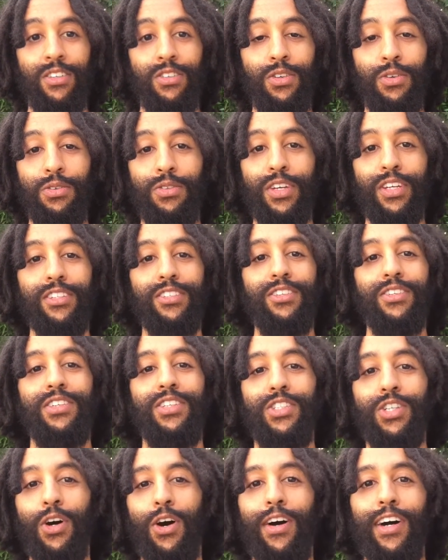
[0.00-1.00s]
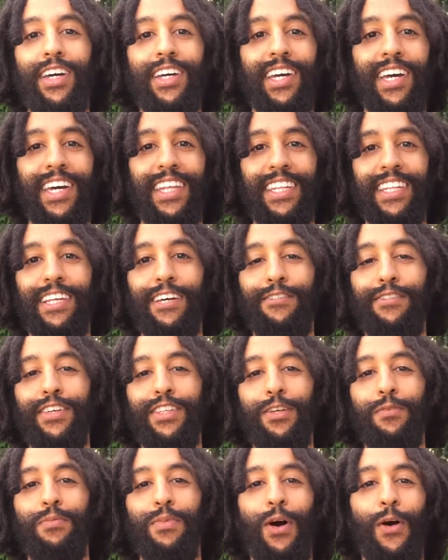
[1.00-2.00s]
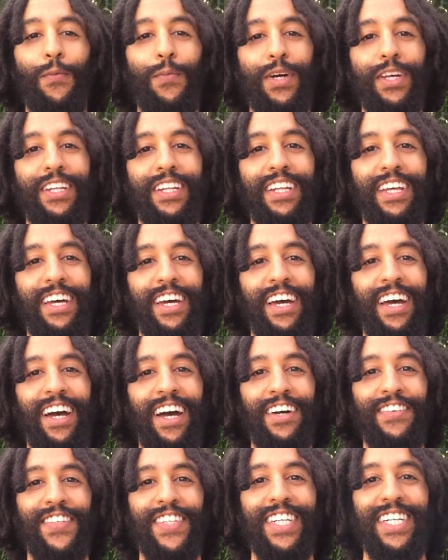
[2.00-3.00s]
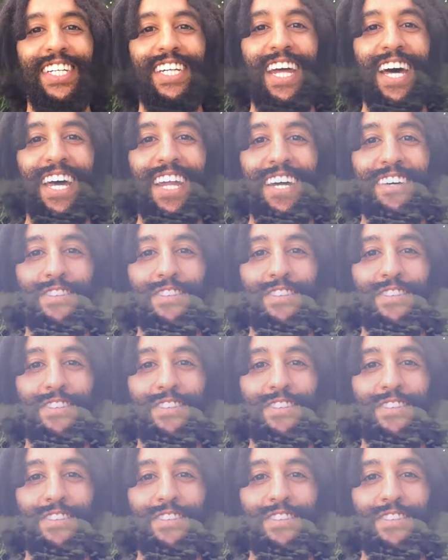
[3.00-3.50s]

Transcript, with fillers: Do things you enjoy and live in the moment. Have a good night,